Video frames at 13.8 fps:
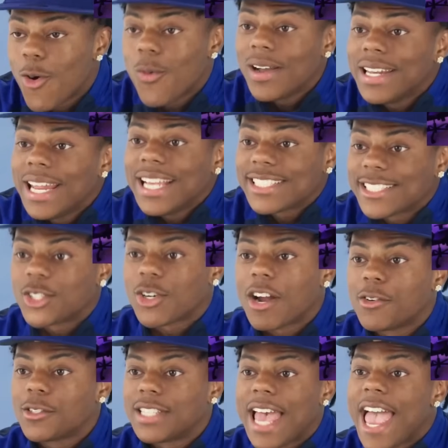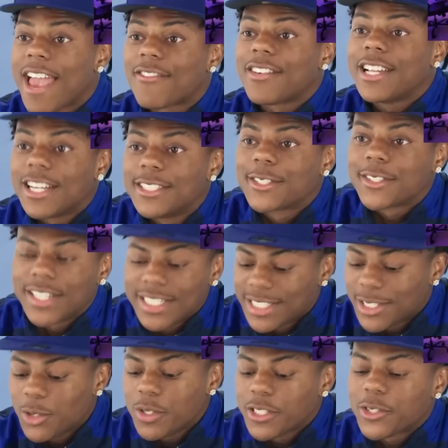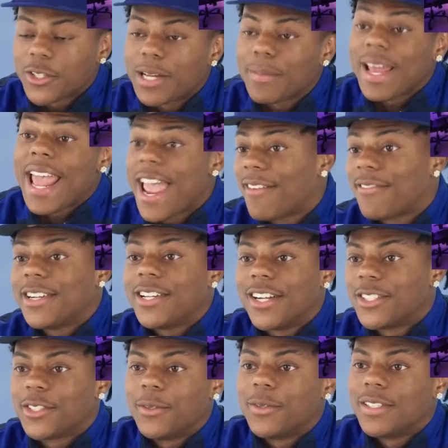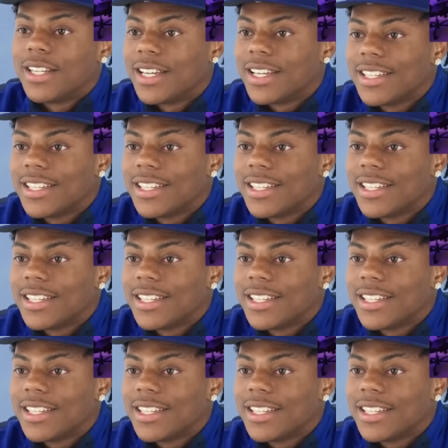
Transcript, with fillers: goal one day is to travel to every country, is to do a stream at every country one